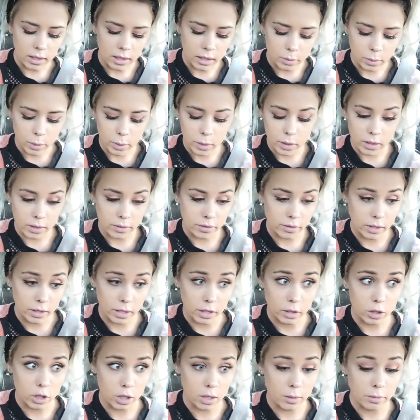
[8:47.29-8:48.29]
that's pretty
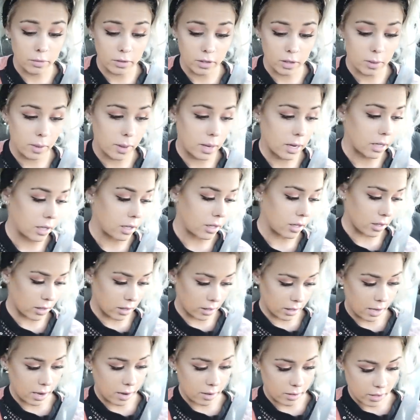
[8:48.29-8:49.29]
freaking cheap for a
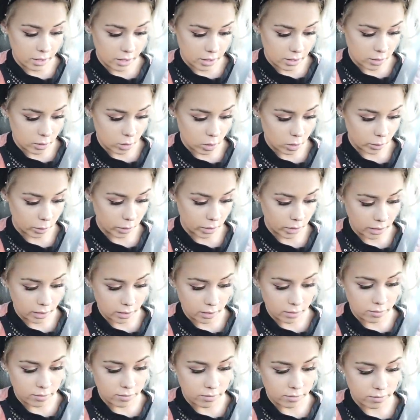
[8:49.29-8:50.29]
pedicure out here. It's normally
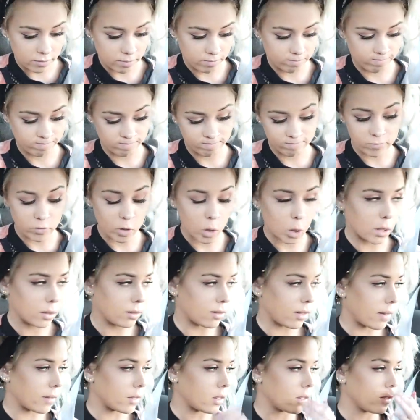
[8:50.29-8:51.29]
like
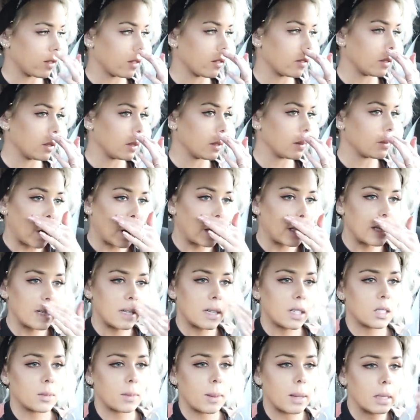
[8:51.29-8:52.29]
forty-five to fifty. I
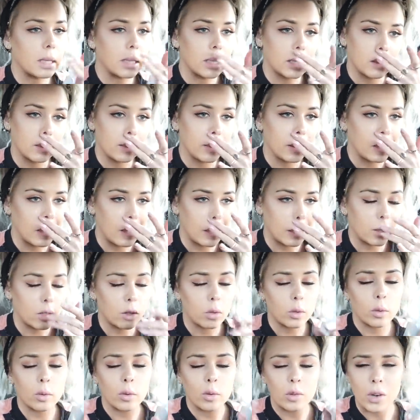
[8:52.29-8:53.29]
didn't expect it to be like
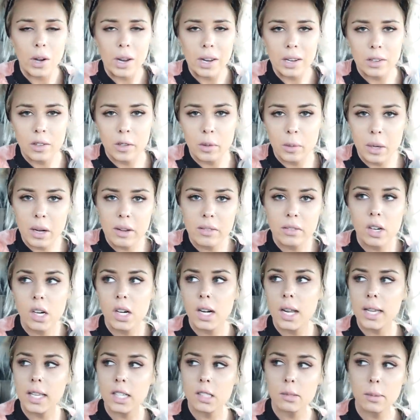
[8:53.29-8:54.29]
great or whatever,
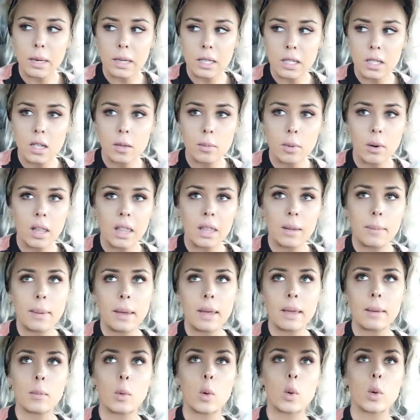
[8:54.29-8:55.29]
and I expected to probably
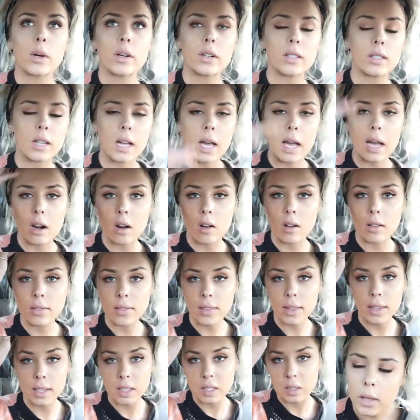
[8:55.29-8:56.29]
pay more to add on
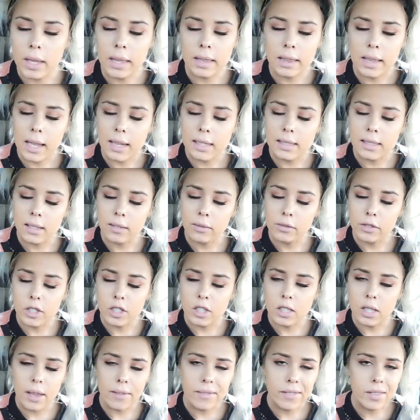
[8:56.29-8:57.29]
things. It lasted for
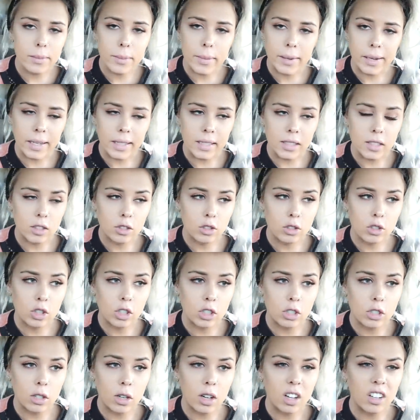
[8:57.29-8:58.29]
seven minutes.
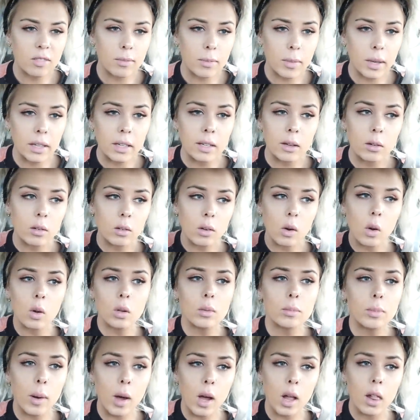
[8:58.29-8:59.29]
She took off my
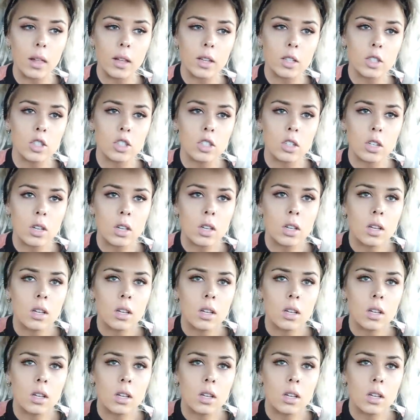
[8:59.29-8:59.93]
old polish,